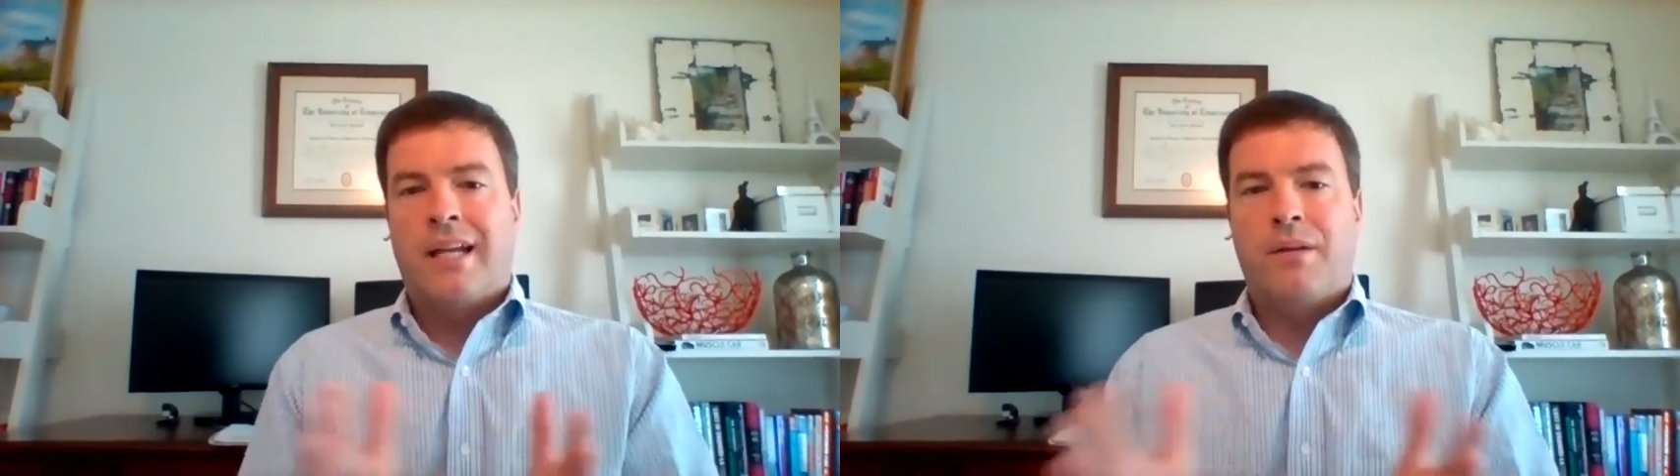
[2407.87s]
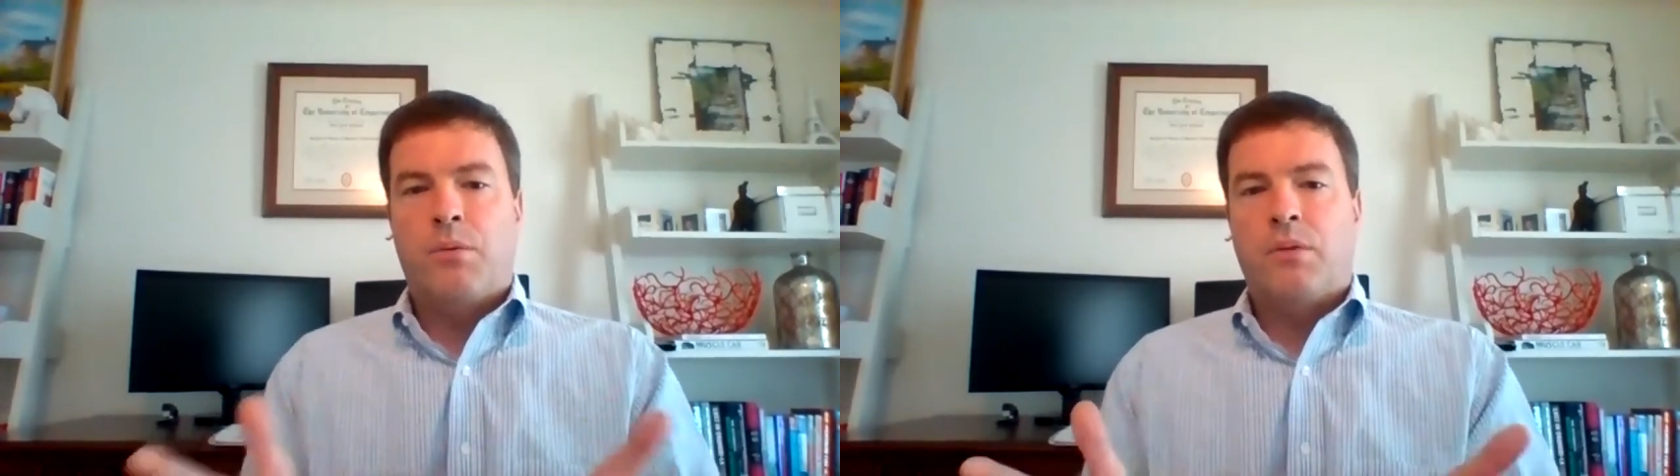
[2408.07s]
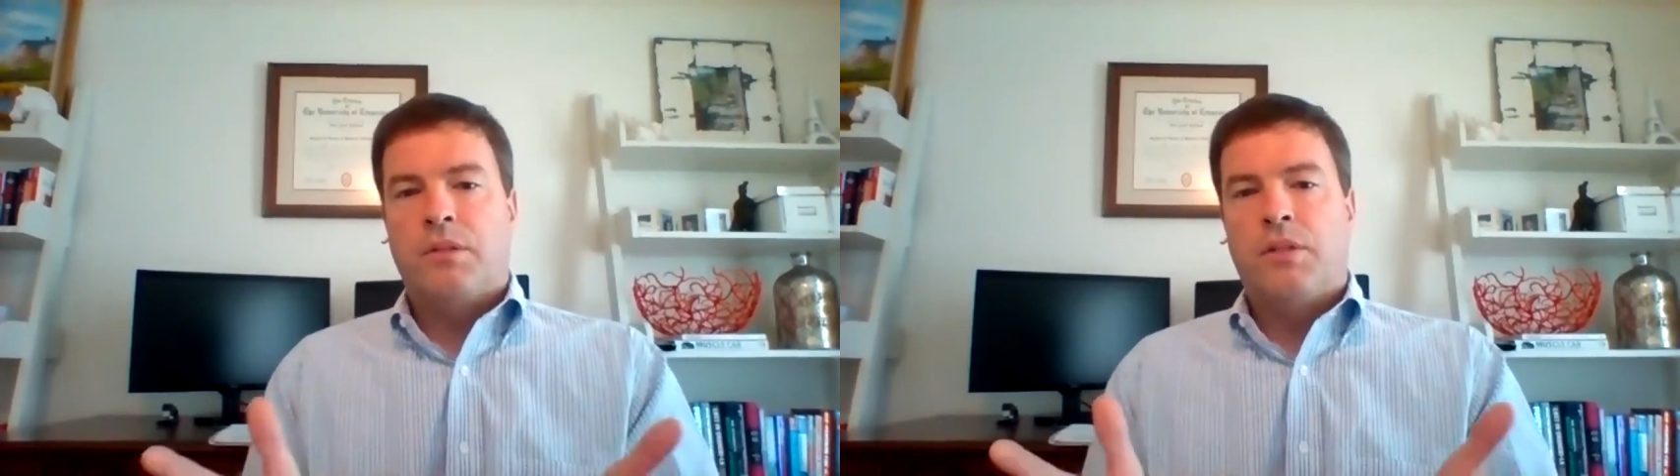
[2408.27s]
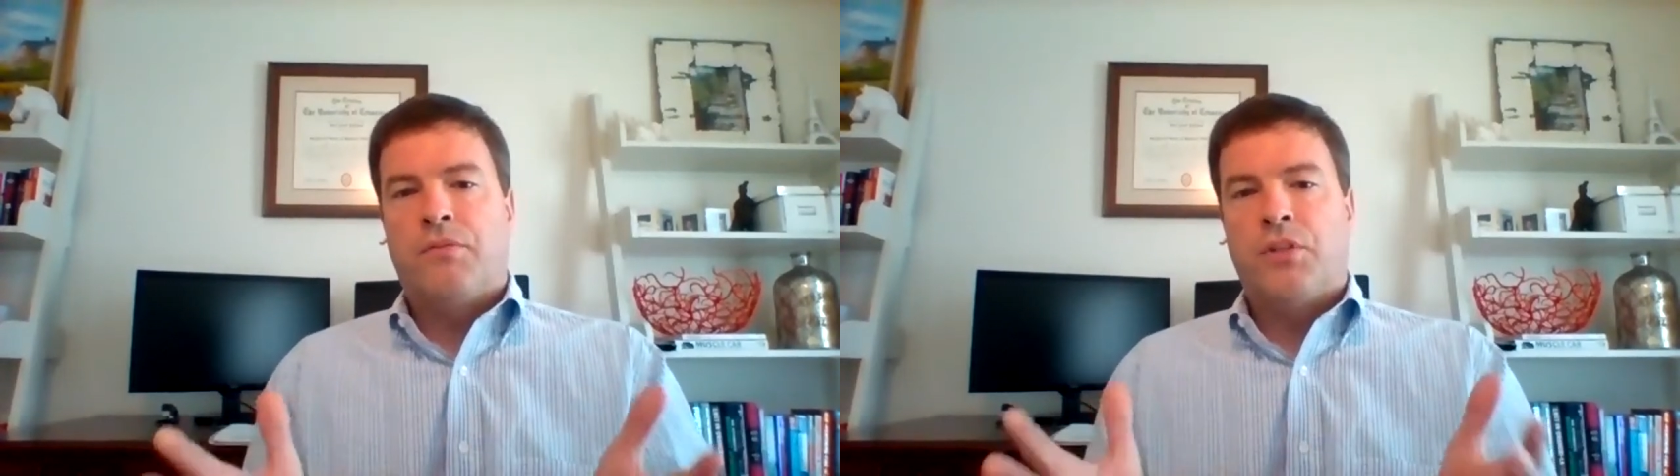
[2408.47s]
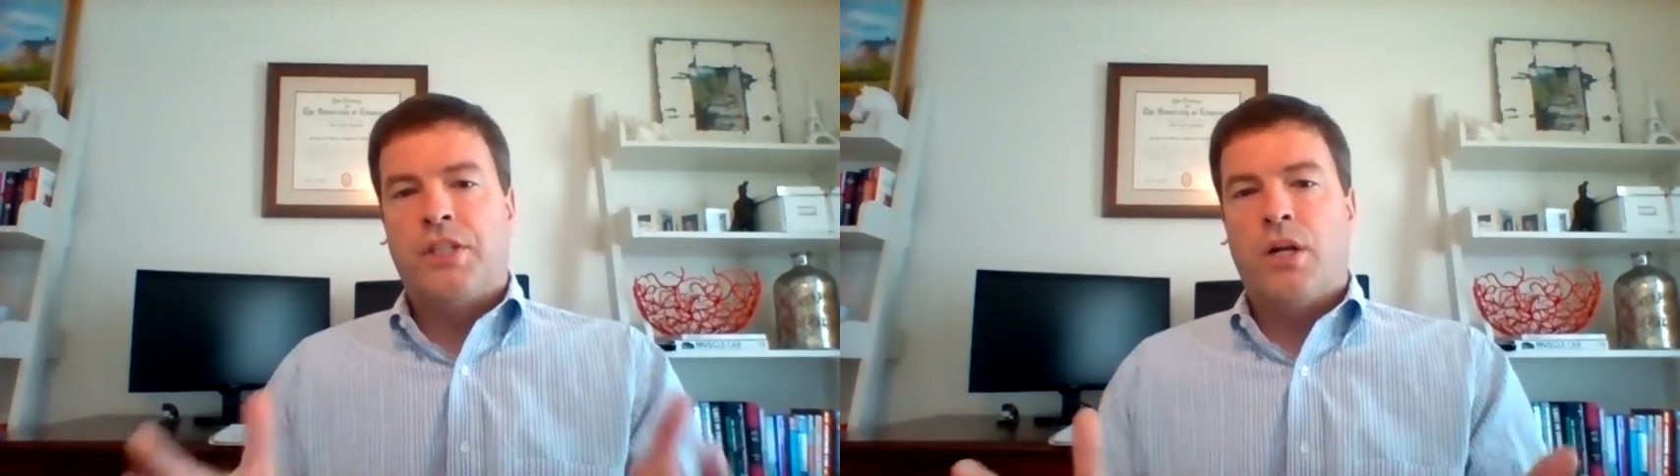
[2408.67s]
hey,
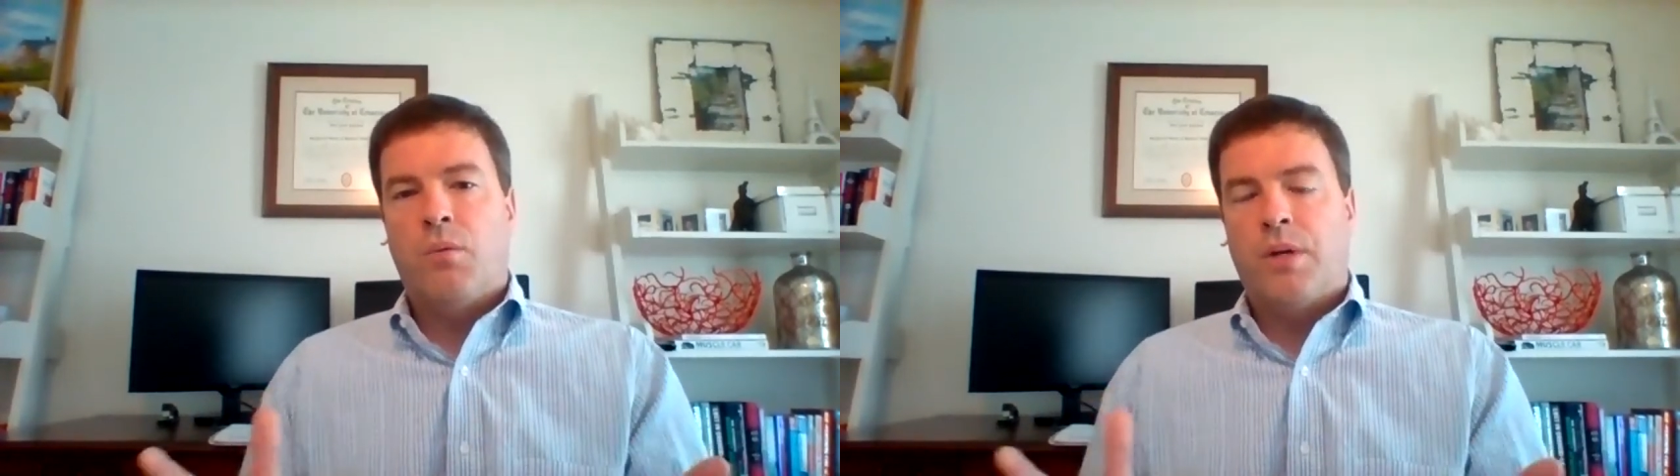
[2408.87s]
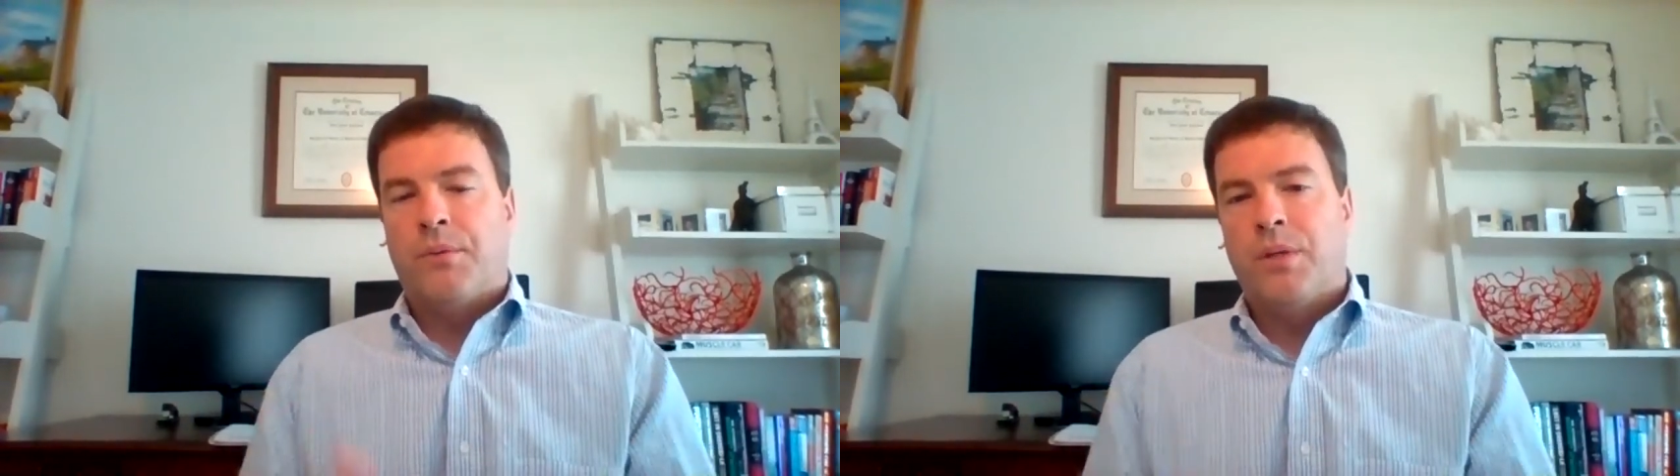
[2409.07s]
if you share what